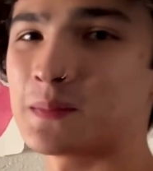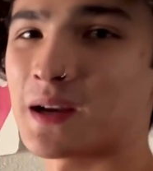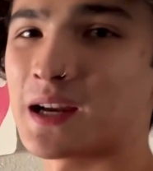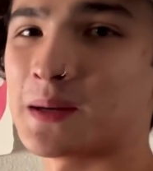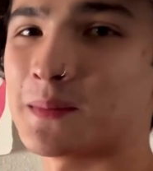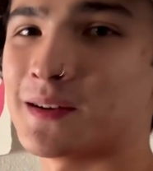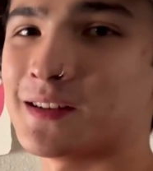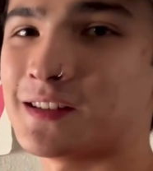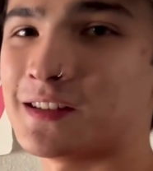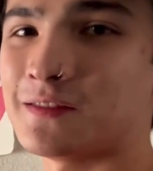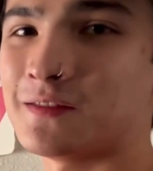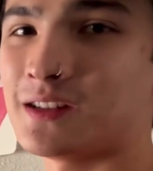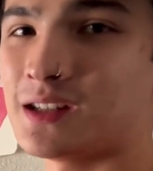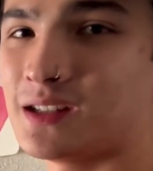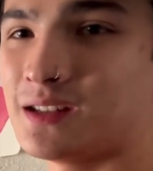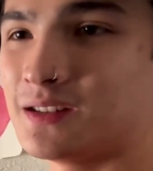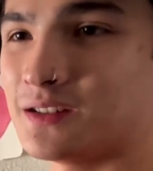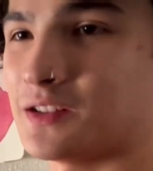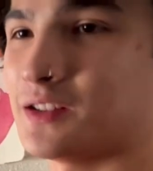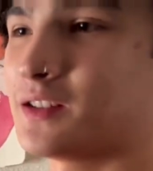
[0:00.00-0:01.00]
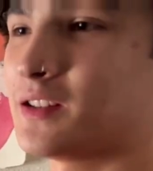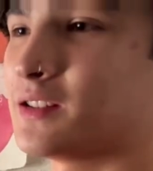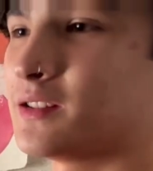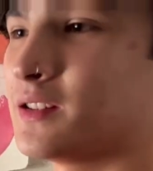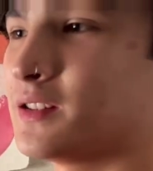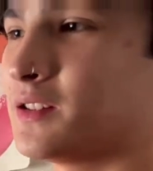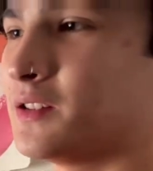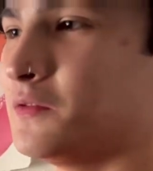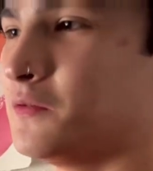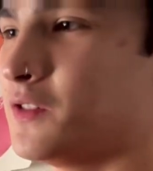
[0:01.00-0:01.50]
behind my TV just because
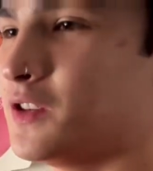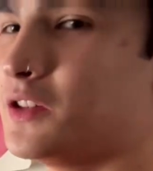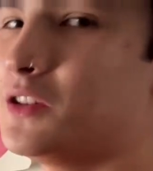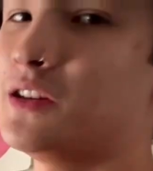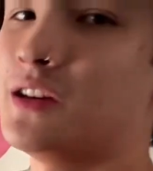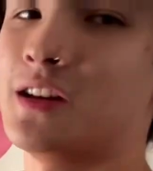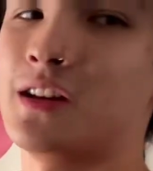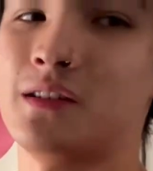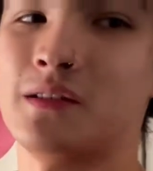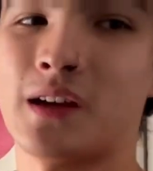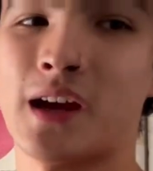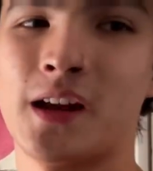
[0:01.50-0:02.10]
it's convenient and